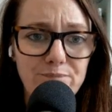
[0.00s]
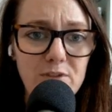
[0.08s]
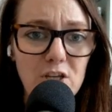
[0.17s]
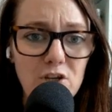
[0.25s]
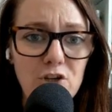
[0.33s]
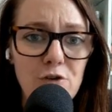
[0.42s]

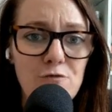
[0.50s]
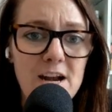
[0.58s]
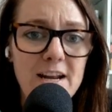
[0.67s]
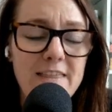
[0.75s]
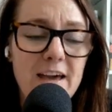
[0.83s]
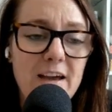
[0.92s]

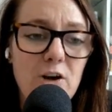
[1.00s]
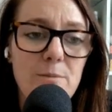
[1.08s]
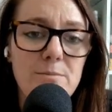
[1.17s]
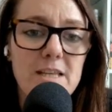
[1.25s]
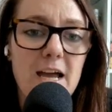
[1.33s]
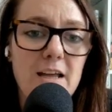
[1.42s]
really that
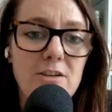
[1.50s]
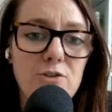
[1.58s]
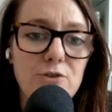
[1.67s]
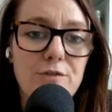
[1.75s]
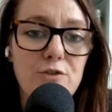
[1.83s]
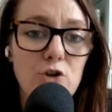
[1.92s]
comes that
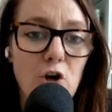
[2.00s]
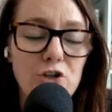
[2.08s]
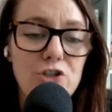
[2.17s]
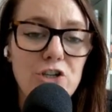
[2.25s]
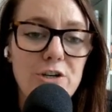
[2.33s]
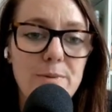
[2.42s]
sort of
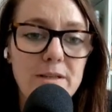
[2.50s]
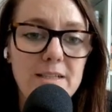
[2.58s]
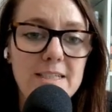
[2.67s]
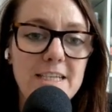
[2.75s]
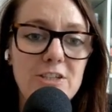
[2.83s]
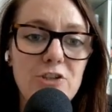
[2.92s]
knowledge and
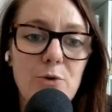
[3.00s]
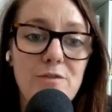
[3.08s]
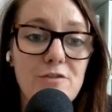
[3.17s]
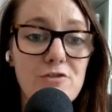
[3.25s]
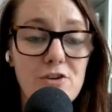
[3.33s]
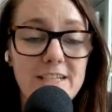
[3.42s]
ability. So we've
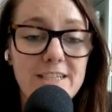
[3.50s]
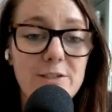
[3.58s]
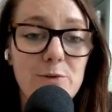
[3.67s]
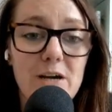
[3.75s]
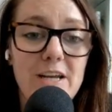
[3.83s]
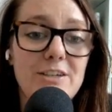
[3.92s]
created
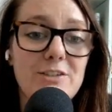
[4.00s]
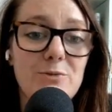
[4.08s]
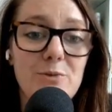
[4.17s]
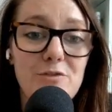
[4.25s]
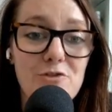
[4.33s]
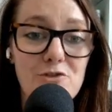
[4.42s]
awareness,
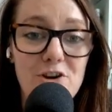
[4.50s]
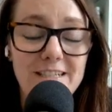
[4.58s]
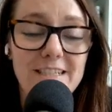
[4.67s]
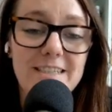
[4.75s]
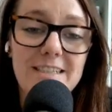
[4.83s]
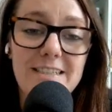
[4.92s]
we've
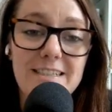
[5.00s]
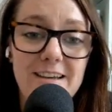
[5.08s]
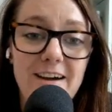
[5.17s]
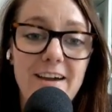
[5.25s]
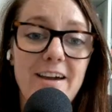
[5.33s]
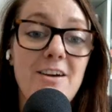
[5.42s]
created the
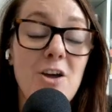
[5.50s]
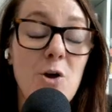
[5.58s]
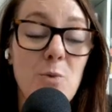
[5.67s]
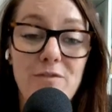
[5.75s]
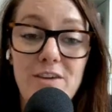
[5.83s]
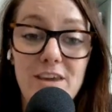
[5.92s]
desire,
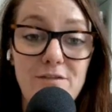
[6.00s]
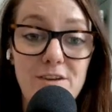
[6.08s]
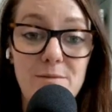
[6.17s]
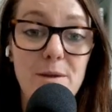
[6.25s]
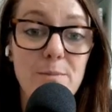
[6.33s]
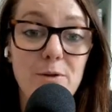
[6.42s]
we've given
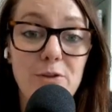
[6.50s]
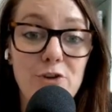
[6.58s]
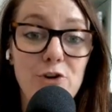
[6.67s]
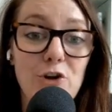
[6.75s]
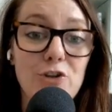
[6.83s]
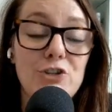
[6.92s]
people the
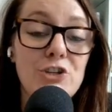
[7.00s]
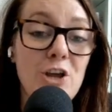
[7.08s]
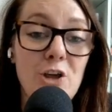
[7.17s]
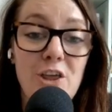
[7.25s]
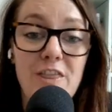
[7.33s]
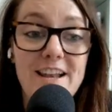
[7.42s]
knowledge,
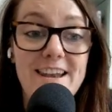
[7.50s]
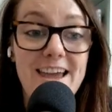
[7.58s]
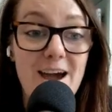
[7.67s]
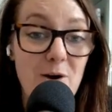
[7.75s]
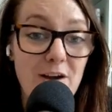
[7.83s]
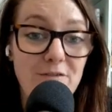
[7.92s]
they
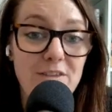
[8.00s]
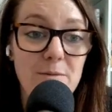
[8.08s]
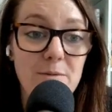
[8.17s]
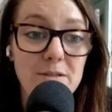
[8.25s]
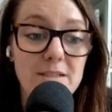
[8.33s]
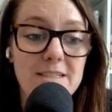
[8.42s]
now have the
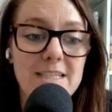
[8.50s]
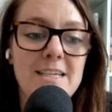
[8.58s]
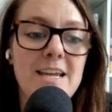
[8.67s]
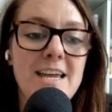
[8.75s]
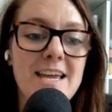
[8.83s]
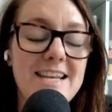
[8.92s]
ability.
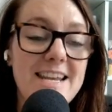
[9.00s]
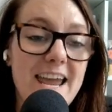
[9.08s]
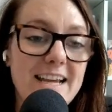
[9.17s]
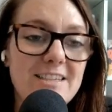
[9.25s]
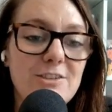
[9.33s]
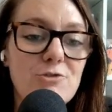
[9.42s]

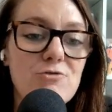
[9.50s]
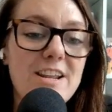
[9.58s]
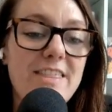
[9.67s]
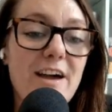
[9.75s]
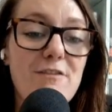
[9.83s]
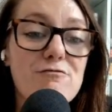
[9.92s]
Next is really
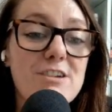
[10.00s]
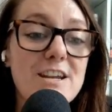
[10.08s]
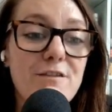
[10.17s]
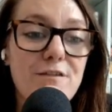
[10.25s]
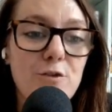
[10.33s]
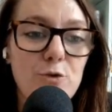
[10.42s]
that
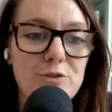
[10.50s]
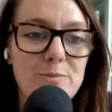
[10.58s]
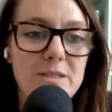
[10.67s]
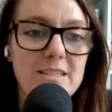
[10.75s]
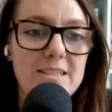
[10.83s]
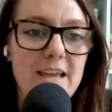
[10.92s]

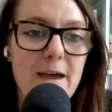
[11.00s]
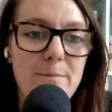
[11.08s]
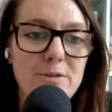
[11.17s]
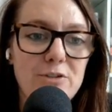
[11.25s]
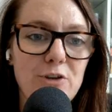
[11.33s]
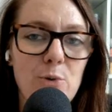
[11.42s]
reinforcement step.
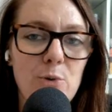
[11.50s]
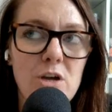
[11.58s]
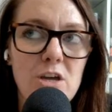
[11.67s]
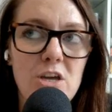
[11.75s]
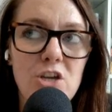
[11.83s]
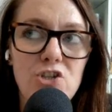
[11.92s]
So
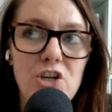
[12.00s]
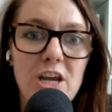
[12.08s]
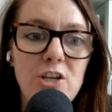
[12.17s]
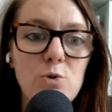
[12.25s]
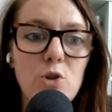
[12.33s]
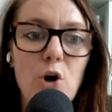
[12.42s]

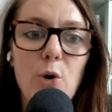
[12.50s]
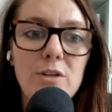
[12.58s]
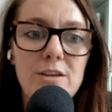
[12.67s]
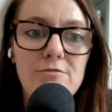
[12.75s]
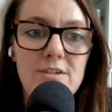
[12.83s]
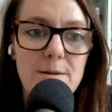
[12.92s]
change will
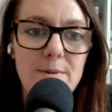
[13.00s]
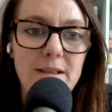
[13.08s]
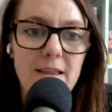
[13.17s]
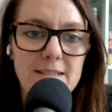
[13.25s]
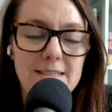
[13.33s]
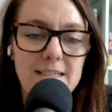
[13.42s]
only really be
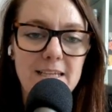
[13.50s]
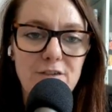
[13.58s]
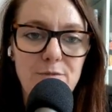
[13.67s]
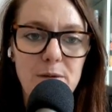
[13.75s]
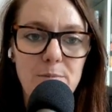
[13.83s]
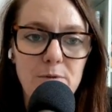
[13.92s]
lasting if
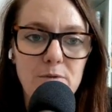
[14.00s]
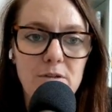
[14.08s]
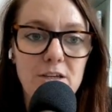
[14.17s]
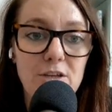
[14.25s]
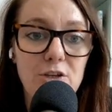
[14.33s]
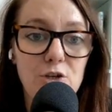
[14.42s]
people
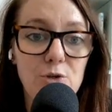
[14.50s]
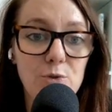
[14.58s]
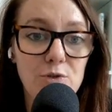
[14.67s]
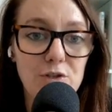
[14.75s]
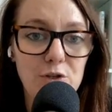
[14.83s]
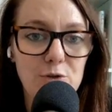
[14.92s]
can
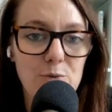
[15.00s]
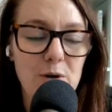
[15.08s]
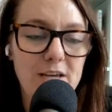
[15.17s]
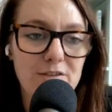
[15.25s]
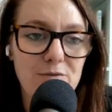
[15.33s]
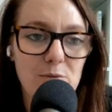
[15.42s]
use the new
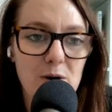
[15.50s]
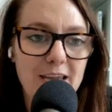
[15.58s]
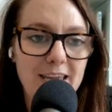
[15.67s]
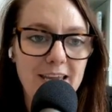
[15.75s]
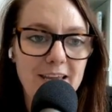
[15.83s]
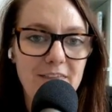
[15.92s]
ways of
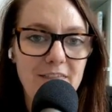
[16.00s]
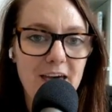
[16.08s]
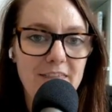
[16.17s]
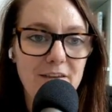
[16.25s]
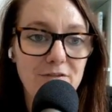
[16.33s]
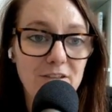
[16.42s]
working that
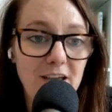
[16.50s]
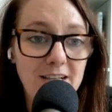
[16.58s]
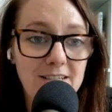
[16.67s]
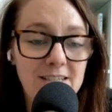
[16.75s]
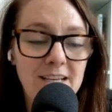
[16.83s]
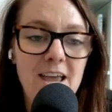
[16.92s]
they've
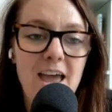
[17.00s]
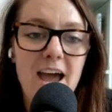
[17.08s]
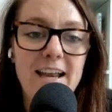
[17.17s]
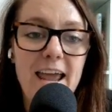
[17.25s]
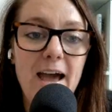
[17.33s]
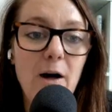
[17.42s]
learned
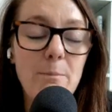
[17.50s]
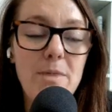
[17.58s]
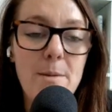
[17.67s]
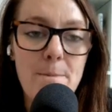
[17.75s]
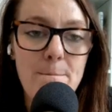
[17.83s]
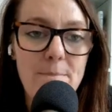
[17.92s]
and help
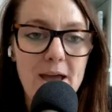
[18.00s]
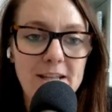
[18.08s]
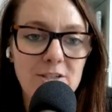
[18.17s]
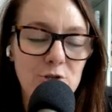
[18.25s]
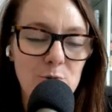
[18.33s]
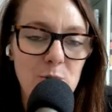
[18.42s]
them
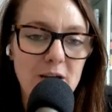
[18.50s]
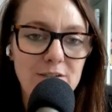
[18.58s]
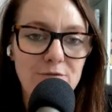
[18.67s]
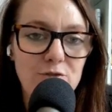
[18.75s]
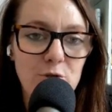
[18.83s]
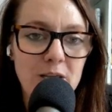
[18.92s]
embed new ways
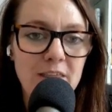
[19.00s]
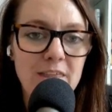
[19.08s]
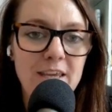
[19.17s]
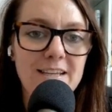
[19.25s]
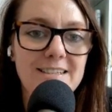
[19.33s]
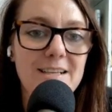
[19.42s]
of doing
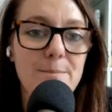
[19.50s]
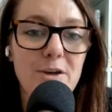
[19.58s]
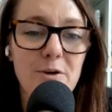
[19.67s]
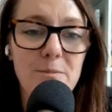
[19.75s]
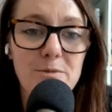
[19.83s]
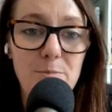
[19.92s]
things. It
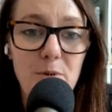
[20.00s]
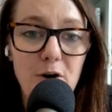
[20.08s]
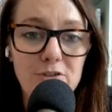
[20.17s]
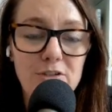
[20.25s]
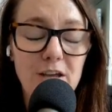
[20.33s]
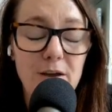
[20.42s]
becomes
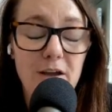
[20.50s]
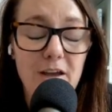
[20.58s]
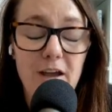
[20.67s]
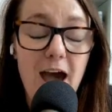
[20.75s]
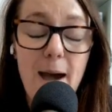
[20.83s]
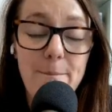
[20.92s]

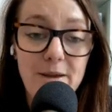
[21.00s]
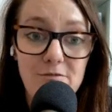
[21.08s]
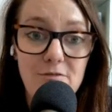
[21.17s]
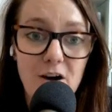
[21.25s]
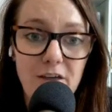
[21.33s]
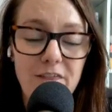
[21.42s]
a habit
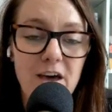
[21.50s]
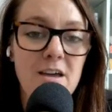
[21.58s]
rather.